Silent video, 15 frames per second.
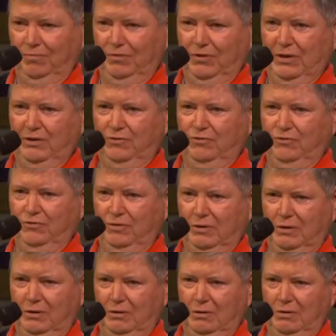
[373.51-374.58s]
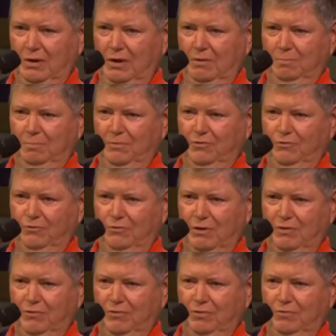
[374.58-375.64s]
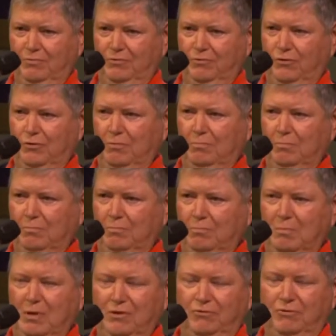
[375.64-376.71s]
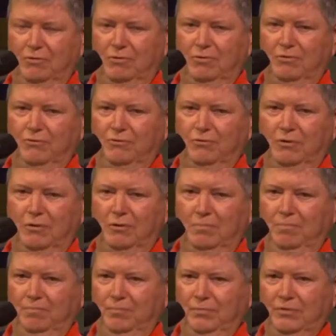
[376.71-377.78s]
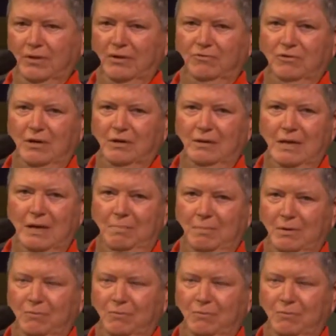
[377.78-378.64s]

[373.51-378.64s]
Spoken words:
things or help me strengthen certain muscles or things like that. But it